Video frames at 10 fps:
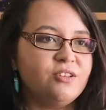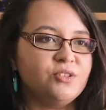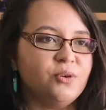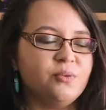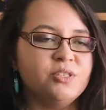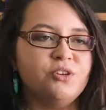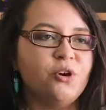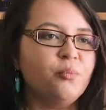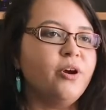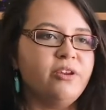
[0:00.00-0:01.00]
so it was a
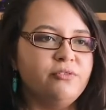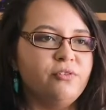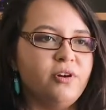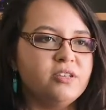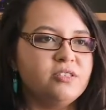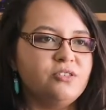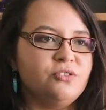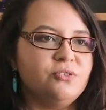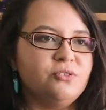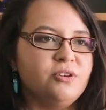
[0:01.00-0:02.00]
no-brainer for us
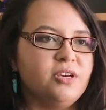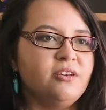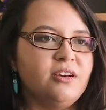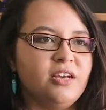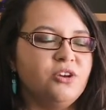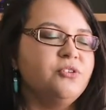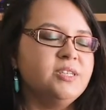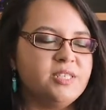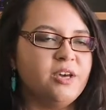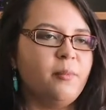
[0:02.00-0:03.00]
to uh,
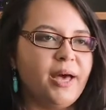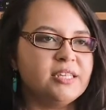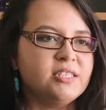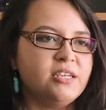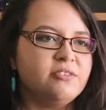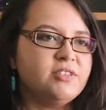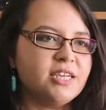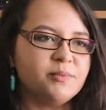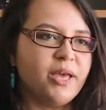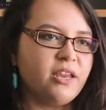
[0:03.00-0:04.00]
increase the capacity of
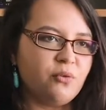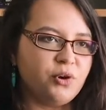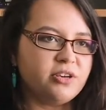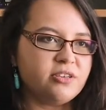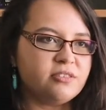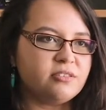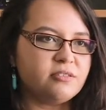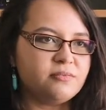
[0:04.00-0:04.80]
Tasmanian workers.